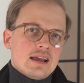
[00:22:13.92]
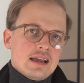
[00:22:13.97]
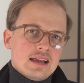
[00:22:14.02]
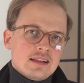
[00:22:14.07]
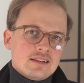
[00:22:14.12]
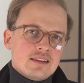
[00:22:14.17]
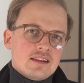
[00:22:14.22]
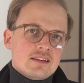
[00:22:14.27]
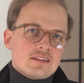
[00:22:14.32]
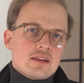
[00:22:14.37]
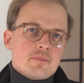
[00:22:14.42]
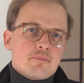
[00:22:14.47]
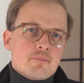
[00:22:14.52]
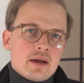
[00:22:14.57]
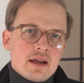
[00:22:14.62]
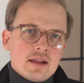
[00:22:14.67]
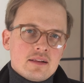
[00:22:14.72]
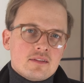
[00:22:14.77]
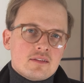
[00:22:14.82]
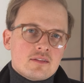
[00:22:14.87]
it
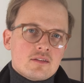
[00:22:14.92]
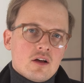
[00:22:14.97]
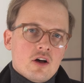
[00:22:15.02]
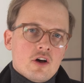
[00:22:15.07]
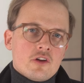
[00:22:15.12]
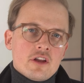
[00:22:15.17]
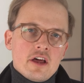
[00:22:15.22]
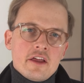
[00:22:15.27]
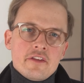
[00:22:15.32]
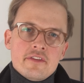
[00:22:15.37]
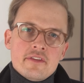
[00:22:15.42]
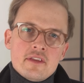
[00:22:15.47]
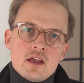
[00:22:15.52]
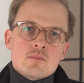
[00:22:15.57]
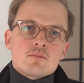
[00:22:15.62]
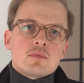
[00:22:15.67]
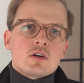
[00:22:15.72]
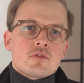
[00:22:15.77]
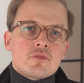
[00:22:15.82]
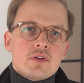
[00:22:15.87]
depends on a
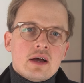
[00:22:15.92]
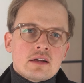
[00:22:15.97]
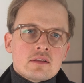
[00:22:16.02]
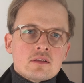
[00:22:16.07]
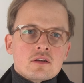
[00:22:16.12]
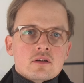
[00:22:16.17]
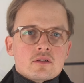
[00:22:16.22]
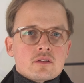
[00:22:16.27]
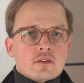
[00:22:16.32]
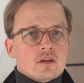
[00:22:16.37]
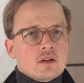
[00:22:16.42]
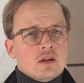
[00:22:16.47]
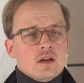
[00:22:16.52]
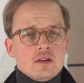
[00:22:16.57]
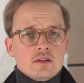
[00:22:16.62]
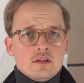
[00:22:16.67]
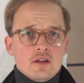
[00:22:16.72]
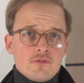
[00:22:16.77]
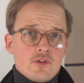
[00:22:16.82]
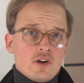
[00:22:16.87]
number of factors.
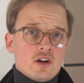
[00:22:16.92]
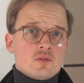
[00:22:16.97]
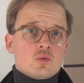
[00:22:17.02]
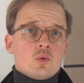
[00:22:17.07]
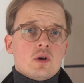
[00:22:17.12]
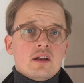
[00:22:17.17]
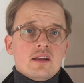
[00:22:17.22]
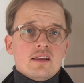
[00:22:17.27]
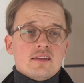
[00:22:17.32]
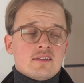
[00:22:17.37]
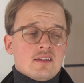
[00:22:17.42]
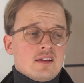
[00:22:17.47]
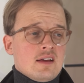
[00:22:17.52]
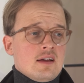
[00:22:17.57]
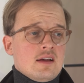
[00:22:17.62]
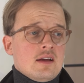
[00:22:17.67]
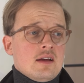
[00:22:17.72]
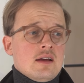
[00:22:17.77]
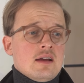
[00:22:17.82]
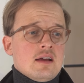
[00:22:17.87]
The first one is
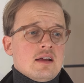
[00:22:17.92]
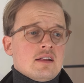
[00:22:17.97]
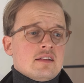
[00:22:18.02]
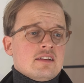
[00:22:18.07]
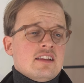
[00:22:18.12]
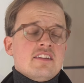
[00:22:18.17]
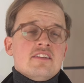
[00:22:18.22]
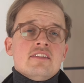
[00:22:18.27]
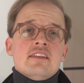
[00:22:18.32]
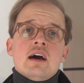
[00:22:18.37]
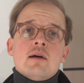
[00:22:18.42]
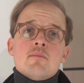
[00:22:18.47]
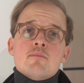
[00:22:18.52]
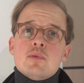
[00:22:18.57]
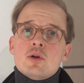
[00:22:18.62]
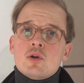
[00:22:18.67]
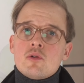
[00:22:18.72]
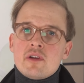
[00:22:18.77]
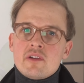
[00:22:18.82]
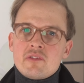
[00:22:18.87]
the
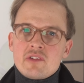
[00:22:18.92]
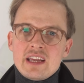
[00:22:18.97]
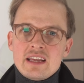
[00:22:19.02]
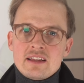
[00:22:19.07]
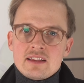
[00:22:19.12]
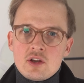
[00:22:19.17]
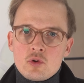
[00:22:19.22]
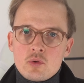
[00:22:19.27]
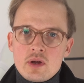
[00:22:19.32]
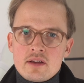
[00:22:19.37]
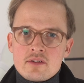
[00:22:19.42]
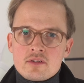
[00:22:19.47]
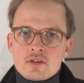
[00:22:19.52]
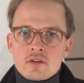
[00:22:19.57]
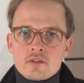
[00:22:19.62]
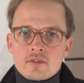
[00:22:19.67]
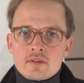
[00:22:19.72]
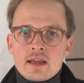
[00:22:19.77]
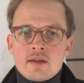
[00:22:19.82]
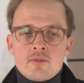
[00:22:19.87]
number of
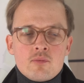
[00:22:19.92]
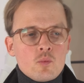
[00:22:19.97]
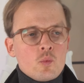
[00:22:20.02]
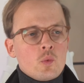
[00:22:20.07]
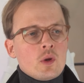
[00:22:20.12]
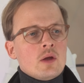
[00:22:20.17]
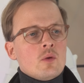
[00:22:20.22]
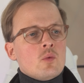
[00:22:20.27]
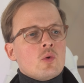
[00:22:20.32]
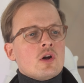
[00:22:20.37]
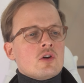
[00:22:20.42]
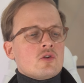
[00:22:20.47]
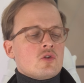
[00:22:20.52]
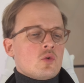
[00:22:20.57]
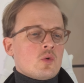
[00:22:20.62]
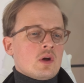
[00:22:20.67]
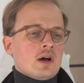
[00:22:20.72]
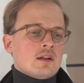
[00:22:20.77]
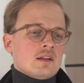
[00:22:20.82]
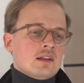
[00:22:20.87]
iterations. If we were
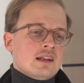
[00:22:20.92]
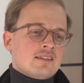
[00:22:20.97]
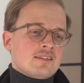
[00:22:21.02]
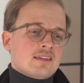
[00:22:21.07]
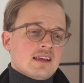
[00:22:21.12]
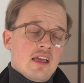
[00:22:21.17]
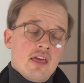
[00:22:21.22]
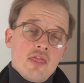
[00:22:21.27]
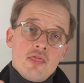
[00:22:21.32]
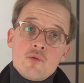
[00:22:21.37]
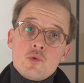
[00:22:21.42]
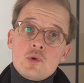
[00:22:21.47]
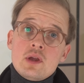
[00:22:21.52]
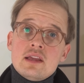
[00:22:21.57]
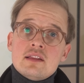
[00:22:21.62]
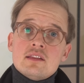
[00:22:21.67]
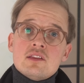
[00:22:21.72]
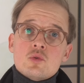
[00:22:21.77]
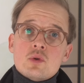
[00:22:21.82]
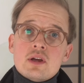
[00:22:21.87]
to run, let's say,
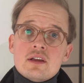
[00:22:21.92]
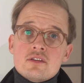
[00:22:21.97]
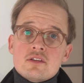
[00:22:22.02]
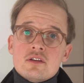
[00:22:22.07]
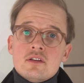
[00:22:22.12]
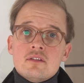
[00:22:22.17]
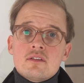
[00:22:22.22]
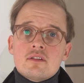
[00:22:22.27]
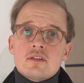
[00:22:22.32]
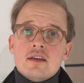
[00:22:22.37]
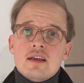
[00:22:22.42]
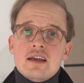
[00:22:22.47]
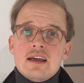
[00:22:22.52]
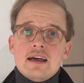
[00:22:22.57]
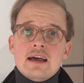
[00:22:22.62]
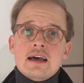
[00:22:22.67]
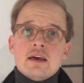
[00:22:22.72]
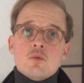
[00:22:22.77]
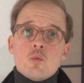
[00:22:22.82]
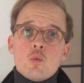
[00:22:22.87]
3 iterations,
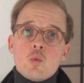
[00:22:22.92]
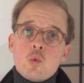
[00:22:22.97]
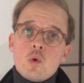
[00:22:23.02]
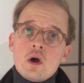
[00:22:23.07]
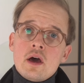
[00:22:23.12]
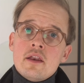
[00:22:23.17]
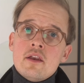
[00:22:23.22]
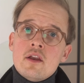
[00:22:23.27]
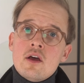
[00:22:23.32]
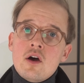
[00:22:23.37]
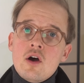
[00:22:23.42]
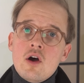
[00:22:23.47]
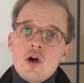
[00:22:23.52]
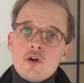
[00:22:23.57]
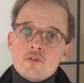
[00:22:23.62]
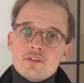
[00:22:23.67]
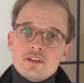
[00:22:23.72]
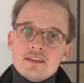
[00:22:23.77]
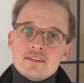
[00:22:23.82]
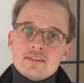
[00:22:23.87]
and one
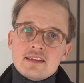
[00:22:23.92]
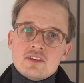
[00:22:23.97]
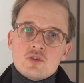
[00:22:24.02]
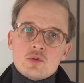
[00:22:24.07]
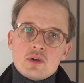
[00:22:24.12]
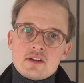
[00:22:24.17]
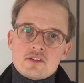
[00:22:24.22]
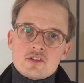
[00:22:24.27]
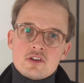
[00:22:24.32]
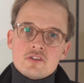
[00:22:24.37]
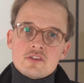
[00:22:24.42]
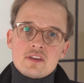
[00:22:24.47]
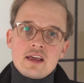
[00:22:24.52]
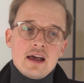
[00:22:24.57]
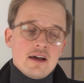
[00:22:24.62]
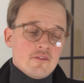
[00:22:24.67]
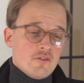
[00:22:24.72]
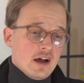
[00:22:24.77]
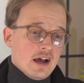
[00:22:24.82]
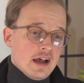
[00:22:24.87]
of these iterations
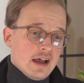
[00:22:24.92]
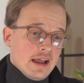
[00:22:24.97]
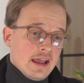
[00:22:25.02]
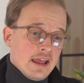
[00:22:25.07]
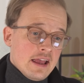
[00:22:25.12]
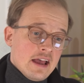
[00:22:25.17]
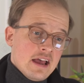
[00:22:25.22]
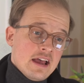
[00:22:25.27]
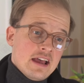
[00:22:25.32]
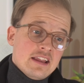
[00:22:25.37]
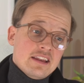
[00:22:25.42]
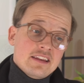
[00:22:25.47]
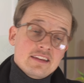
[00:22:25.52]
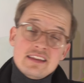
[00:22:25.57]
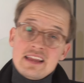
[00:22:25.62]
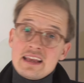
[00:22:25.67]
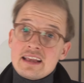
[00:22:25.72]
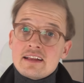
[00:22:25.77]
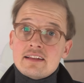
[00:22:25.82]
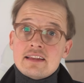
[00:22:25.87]
have a
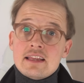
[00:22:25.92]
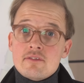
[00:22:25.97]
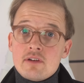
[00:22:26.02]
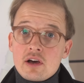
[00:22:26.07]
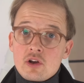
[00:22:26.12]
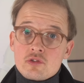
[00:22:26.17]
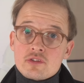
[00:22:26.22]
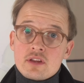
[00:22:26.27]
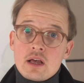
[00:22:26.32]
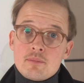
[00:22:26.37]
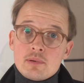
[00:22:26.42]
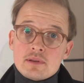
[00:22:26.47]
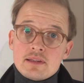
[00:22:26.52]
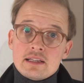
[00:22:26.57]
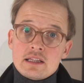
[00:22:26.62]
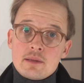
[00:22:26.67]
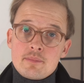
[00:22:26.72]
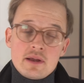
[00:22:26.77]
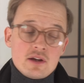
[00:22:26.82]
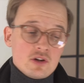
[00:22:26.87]
negative out-of-sample
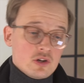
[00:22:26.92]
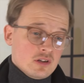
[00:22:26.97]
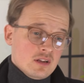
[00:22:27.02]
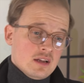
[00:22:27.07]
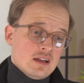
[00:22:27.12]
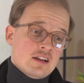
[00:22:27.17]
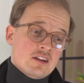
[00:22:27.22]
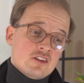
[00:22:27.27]
data period,